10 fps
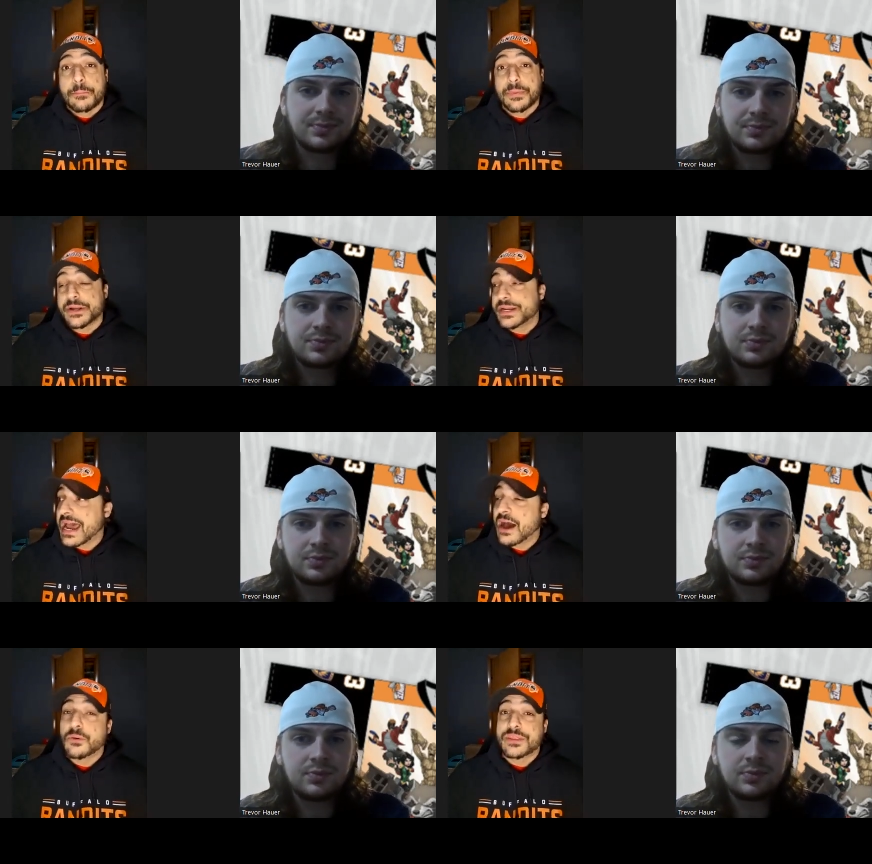Speaker 1: But
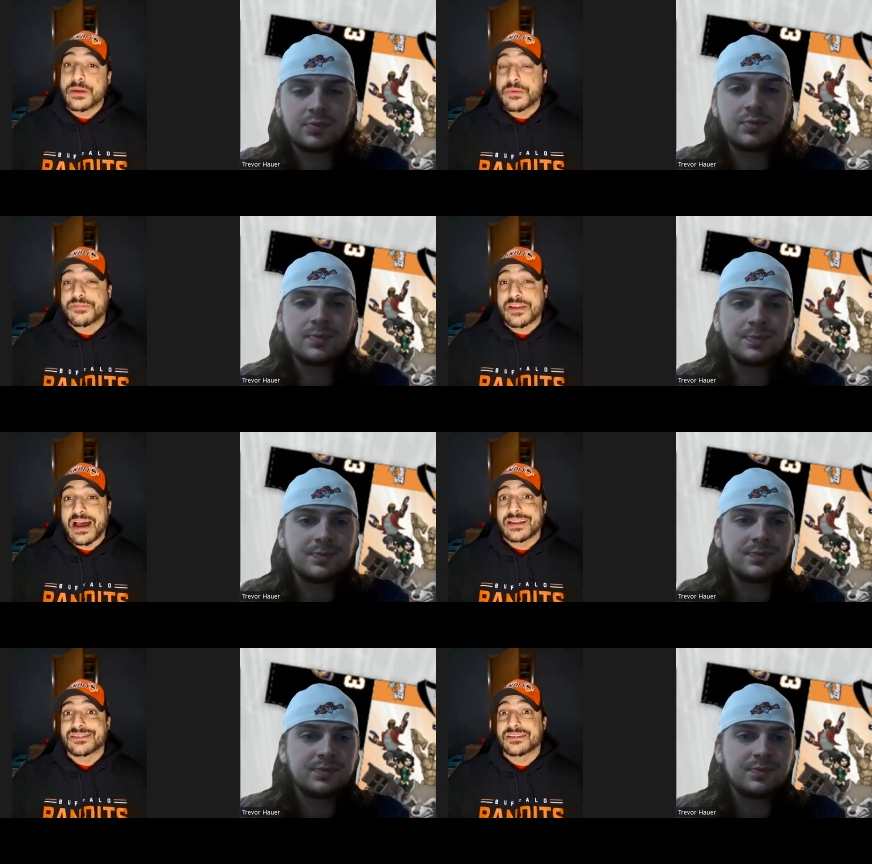now that we've
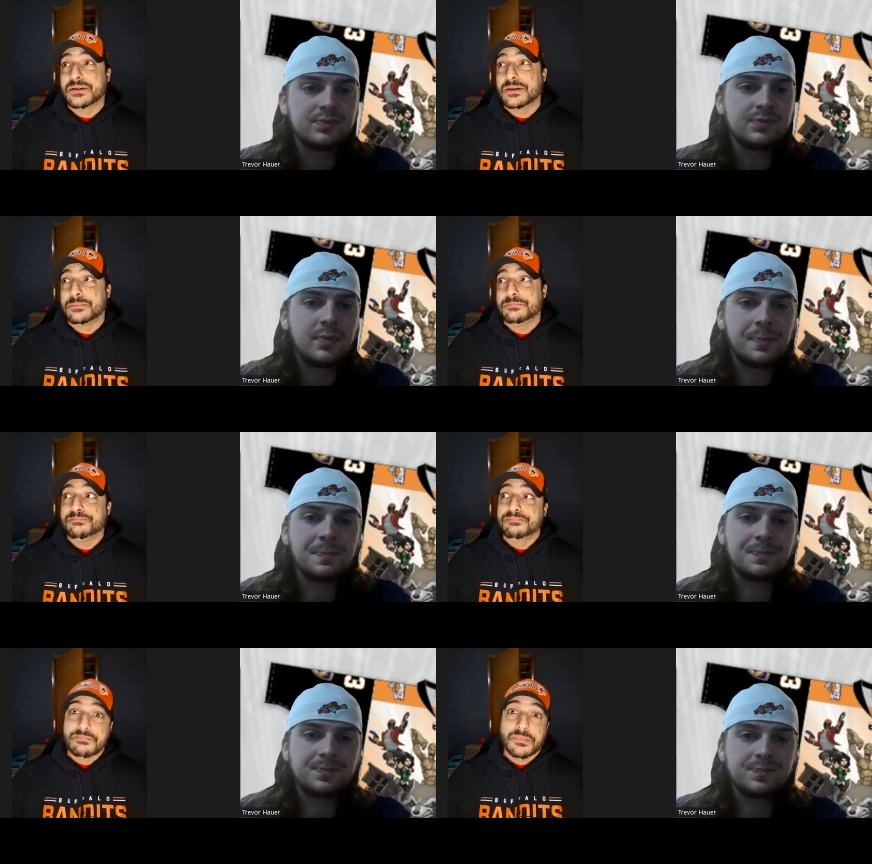got some